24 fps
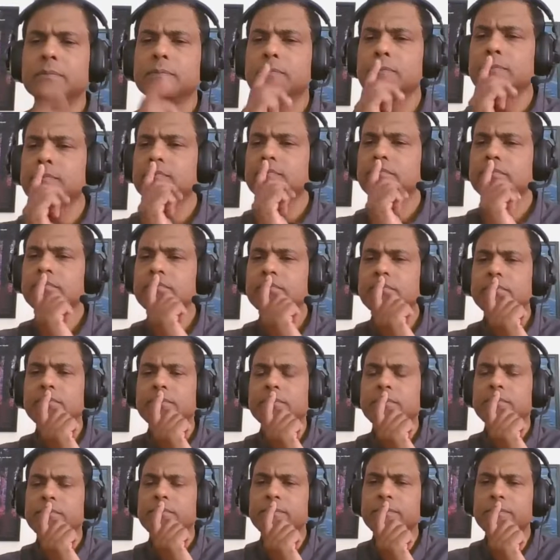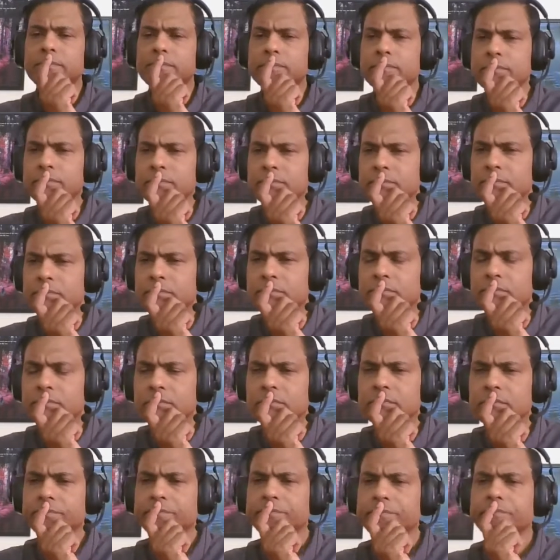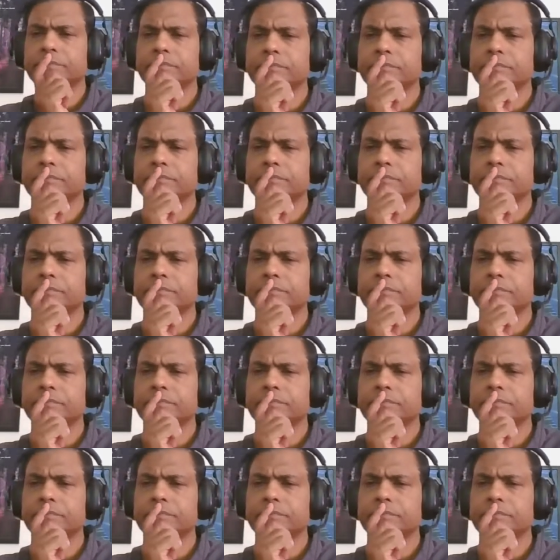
(silence)